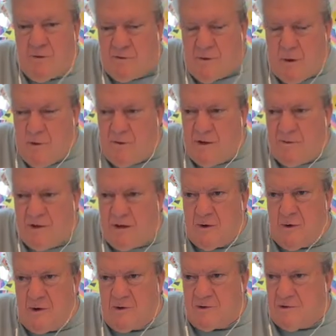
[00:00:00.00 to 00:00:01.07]
Only
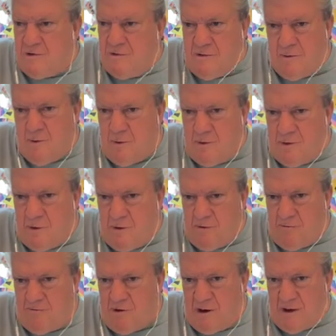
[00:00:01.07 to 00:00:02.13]
because
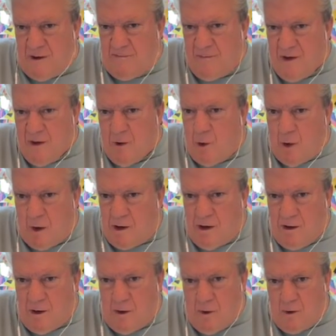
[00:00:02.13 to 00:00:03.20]
you're all
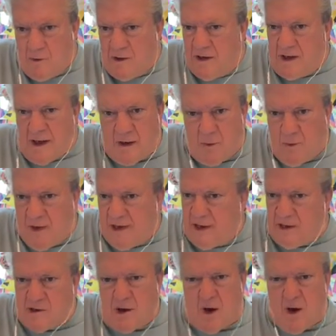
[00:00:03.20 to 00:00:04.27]
alone, you got a week,
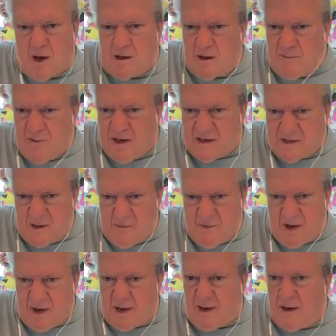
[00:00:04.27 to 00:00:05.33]
it's hard to meet
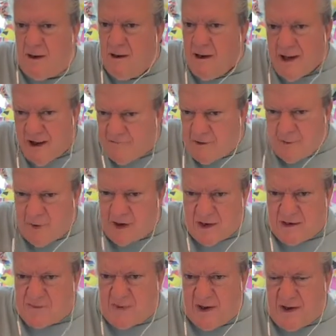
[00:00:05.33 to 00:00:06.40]
somebody,
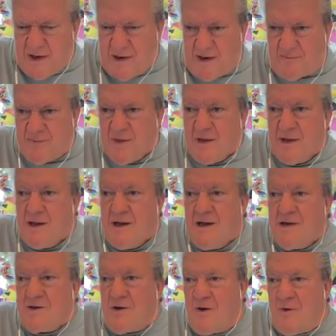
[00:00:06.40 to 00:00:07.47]
everybody's paired up.
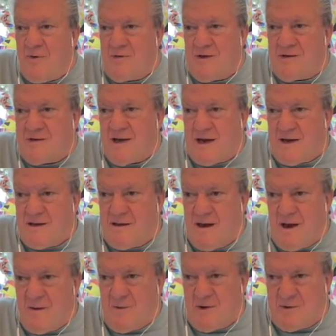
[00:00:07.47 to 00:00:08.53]
So the second
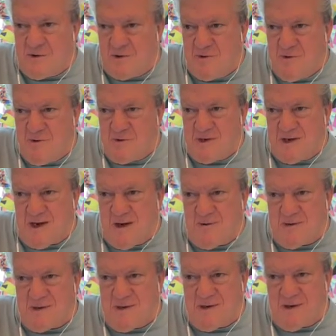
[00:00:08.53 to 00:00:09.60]
time I was cruising, I
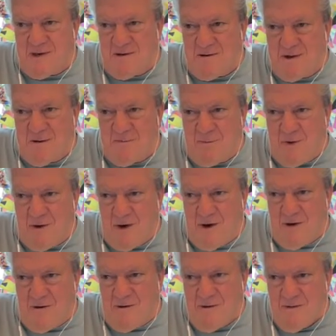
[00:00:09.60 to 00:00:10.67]
was in a
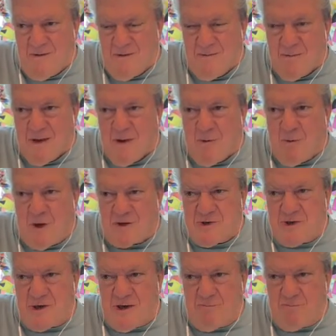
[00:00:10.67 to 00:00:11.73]
bar
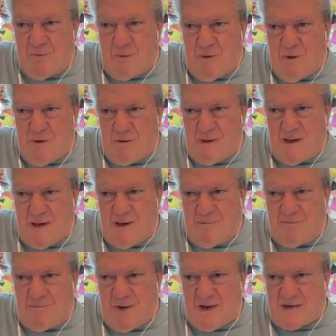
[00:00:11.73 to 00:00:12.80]
watching a
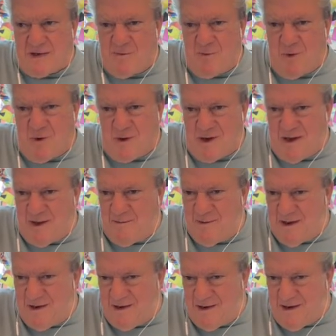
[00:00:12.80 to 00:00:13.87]
basketball game
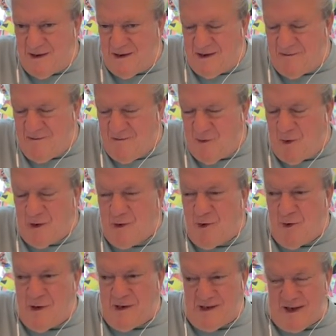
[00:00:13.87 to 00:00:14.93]
in Fort
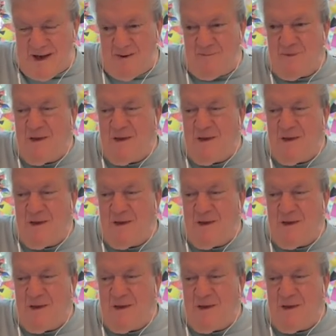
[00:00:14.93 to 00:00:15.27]
Lauderdale.